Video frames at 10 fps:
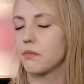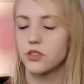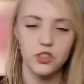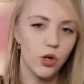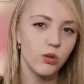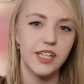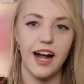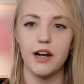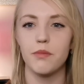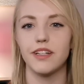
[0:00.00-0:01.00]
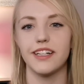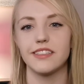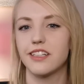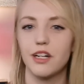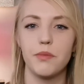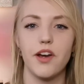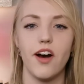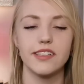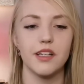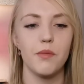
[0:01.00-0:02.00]
I'm so tired, but like it's going to be
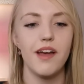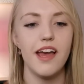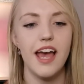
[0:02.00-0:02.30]
awesome.